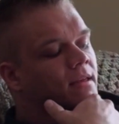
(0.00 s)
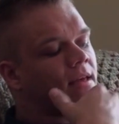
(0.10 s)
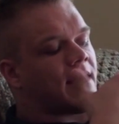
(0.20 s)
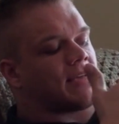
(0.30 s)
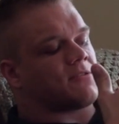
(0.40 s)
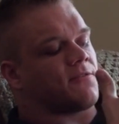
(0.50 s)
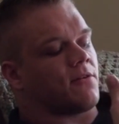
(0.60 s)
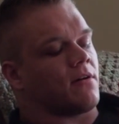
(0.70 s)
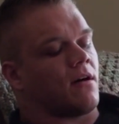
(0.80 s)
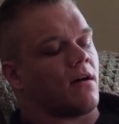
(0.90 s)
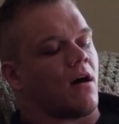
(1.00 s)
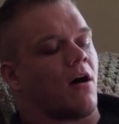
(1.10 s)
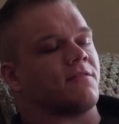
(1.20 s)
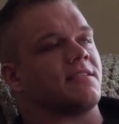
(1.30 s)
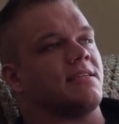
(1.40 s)
As for
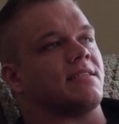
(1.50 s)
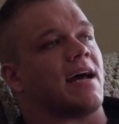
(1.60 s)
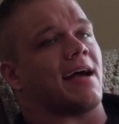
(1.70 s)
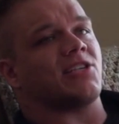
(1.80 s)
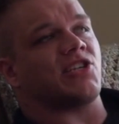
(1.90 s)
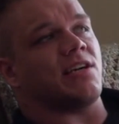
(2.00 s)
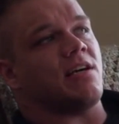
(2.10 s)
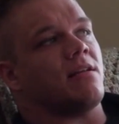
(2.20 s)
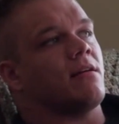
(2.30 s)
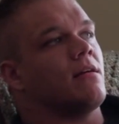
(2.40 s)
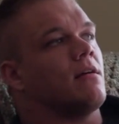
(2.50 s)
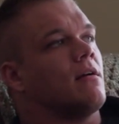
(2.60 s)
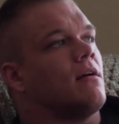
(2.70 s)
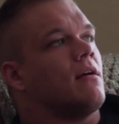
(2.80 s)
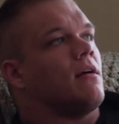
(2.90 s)
off season, I cheat
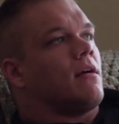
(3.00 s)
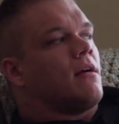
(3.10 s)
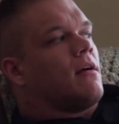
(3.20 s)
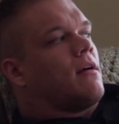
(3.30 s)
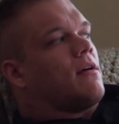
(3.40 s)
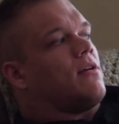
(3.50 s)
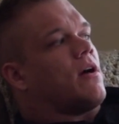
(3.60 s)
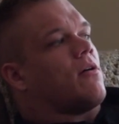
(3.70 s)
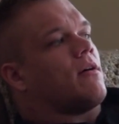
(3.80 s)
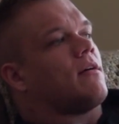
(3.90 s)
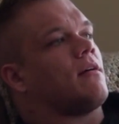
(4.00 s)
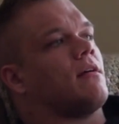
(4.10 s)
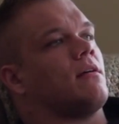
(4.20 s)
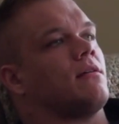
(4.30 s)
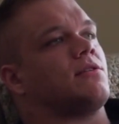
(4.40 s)
2
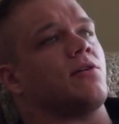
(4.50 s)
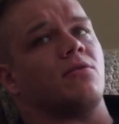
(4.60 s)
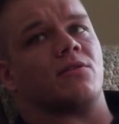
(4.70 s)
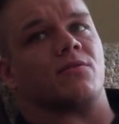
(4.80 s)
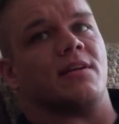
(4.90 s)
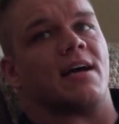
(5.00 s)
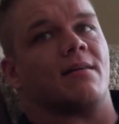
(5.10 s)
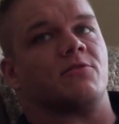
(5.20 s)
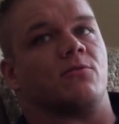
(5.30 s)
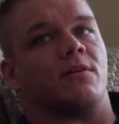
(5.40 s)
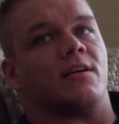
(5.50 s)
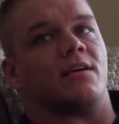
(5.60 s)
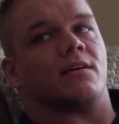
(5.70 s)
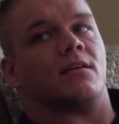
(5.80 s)
to 3 times a week,